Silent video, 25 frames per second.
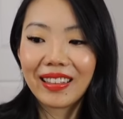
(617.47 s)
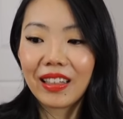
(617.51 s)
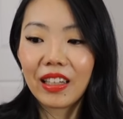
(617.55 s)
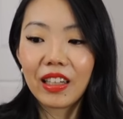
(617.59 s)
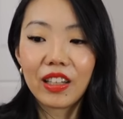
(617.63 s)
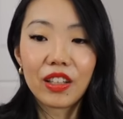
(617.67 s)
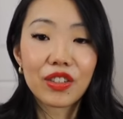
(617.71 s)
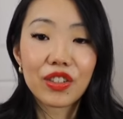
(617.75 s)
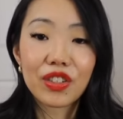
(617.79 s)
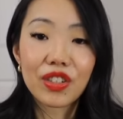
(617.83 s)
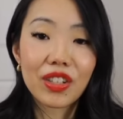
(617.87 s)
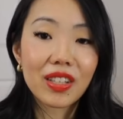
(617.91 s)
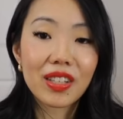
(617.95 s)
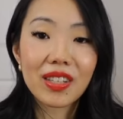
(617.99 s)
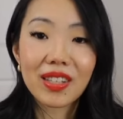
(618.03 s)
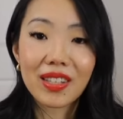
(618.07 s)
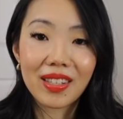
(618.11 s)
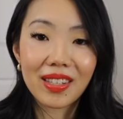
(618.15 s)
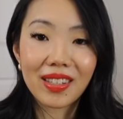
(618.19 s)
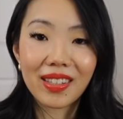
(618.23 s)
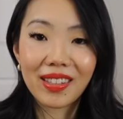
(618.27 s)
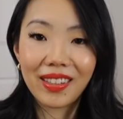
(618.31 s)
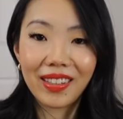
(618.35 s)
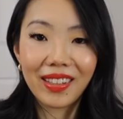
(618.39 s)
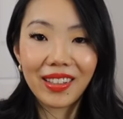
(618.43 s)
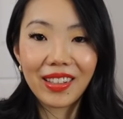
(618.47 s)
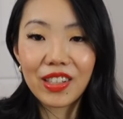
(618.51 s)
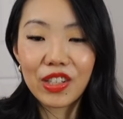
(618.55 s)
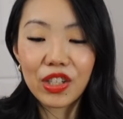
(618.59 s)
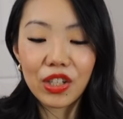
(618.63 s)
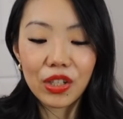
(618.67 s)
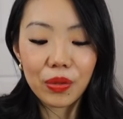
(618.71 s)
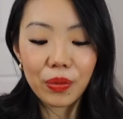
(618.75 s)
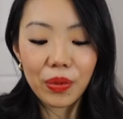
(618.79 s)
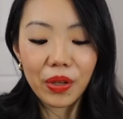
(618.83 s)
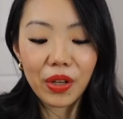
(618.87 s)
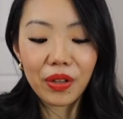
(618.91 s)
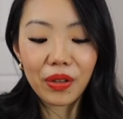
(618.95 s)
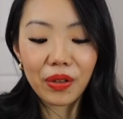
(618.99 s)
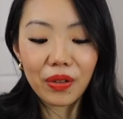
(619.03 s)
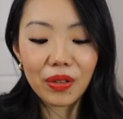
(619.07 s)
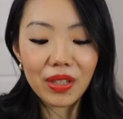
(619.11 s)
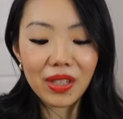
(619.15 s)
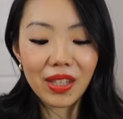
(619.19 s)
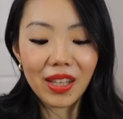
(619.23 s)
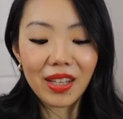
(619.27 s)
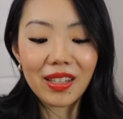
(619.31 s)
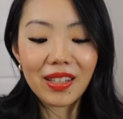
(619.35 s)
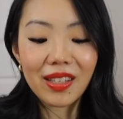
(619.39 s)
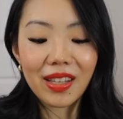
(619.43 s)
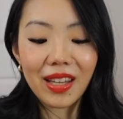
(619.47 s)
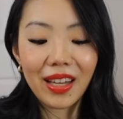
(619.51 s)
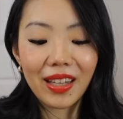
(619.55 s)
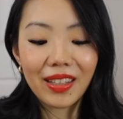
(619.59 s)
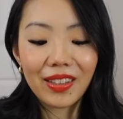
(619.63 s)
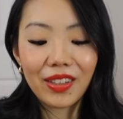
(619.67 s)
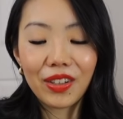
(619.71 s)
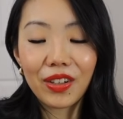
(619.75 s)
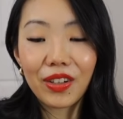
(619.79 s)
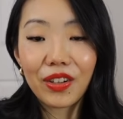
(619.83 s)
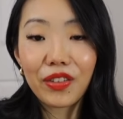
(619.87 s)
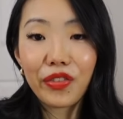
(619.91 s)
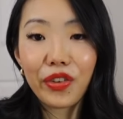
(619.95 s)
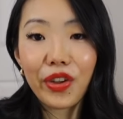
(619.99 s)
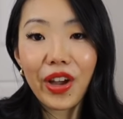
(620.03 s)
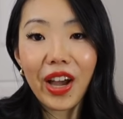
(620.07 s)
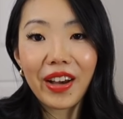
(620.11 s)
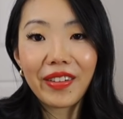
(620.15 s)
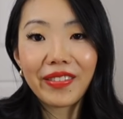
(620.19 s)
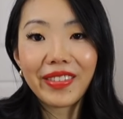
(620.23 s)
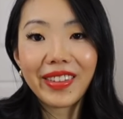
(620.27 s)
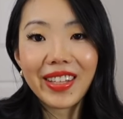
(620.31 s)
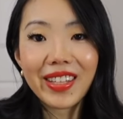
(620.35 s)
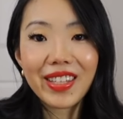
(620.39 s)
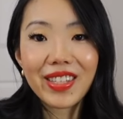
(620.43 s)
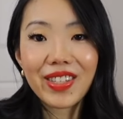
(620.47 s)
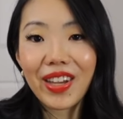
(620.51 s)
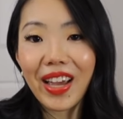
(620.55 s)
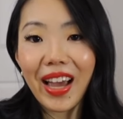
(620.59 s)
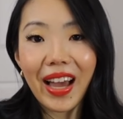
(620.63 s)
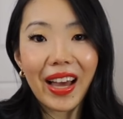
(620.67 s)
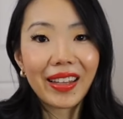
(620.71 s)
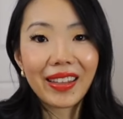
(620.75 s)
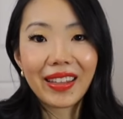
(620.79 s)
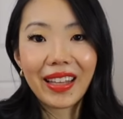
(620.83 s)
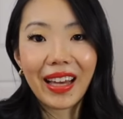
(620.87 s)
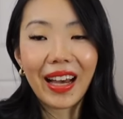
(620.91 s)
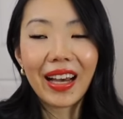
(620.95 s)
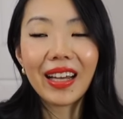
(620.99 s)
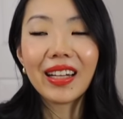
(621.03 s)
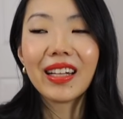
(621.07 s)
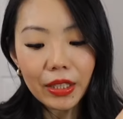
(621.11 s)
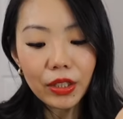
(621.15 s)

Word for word: it's just it's just one of those things that, you know, if you have this, you add that.